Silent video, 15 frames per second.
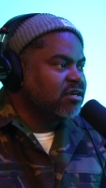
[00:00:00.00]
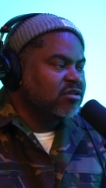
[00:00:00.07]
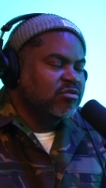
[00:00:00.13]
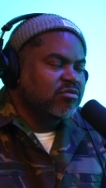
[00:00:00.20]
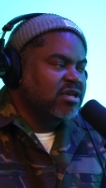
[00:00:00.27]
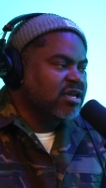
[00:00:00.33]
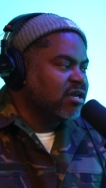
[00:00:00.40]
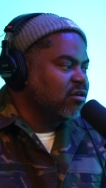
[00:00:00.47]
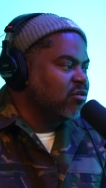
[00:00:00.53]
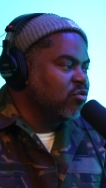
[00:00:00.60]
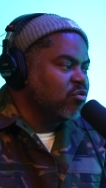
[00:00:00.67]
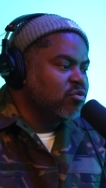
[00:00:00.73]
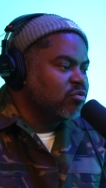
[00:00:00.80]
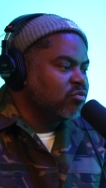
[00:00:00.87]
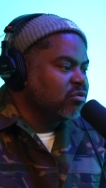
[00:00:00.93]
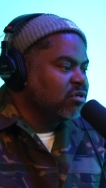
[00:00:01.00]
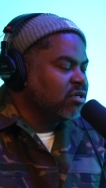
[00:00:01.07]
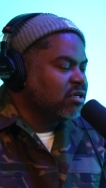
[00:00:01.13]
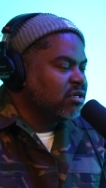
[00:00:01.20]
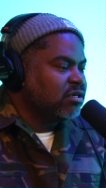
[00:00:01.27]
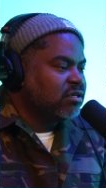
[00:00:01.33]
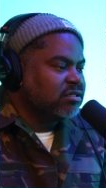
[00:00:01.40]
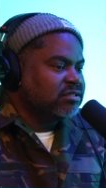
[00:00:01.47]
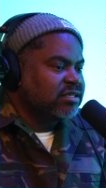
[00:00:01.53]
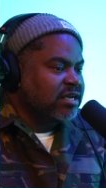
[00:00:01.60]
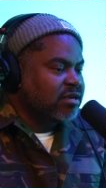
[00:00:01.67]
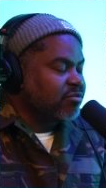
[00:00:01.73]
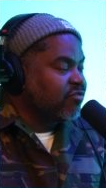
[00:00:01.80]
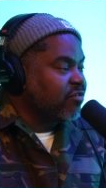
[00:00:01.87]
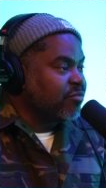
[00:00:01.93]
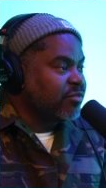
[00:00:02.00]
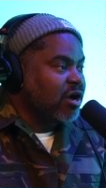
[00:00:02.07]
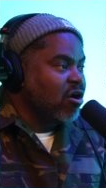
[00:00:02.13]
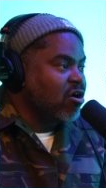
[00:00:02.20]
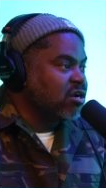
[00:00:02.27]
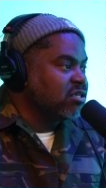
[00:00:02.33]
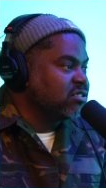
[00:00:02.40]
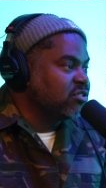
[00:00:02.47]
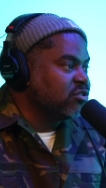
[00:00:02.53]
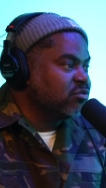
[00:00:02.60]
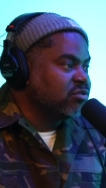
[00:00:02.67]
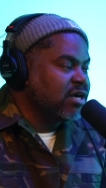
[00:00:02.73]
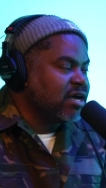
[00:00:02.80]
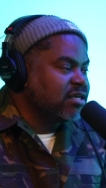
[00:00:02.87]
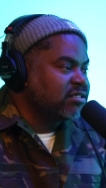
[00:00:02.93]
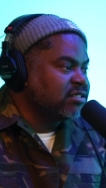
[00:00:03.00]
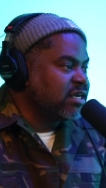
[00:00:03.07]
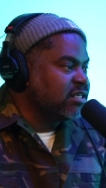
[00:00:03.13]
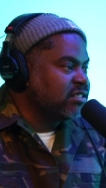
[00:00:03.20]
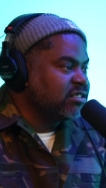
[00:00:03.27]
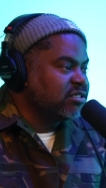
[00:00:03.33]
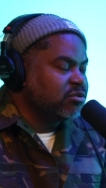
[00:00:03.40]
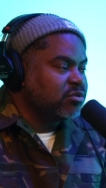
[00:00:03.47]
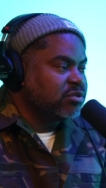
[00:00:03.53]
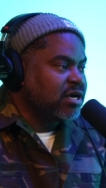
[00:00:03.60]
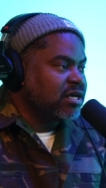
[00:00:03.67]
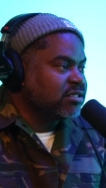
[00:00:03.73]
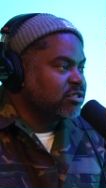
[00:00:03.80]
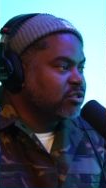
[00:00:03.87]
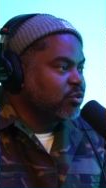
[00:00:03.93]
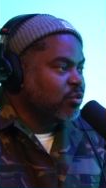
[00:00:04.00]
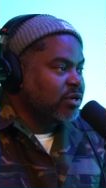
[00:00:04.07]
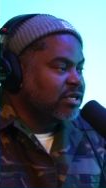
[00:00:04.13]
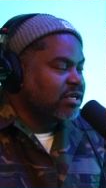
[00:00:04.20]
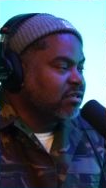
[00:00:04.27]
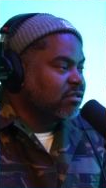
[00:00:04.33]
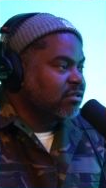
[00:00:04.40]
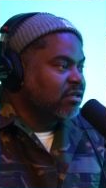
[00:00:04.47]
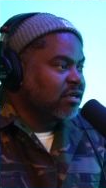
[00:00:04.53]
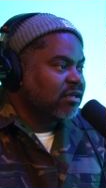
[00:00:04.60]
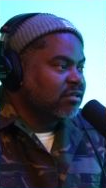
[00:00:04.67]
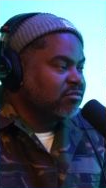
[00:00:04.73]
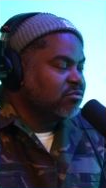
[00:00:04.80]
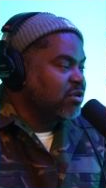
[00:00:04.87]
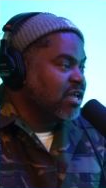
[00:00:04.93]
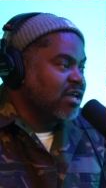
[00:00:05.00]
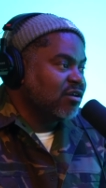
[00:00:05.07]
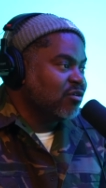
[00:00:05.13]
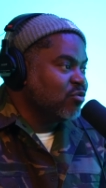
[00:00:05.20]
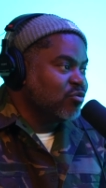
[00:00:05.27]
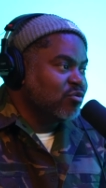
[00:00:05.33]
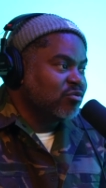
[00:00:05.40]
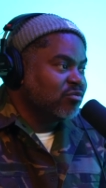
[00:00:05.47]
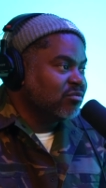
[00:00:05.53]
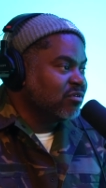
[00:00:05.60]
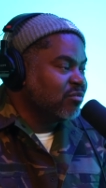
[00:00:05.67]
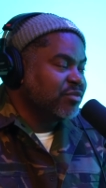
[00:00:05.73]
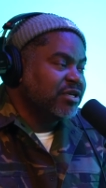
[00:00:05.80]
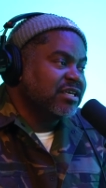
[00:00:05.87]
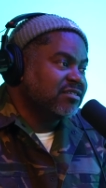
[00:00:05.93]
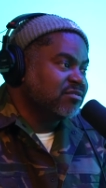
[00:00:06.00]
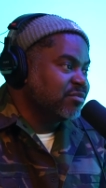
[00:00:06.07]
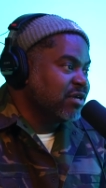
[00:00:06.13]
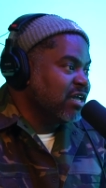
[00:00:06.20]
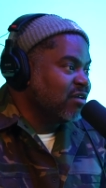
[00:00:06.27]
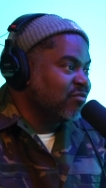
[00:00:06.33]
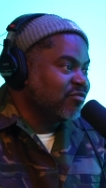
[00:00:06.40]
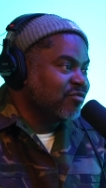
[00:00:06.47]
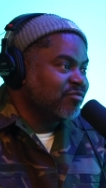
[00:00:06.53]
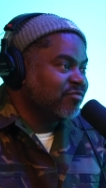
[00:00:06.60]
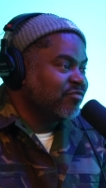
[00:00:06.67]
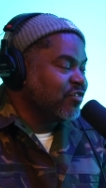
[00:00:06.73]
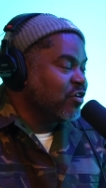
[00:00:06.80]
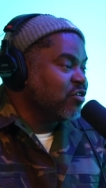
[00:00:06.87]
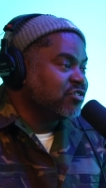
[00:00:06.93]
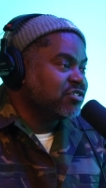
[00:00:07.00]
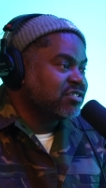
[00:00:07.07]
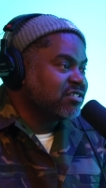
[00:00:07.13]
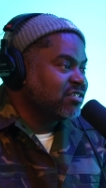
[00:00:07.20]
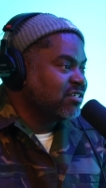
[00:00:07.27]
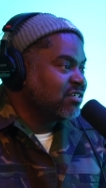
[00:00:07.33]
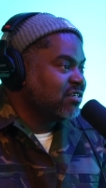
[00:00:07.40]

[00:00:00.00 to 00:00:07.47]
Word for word: You can't Google, damn, if I'm an artist in 2019, 2020, you can't Google. Let me get some game from first.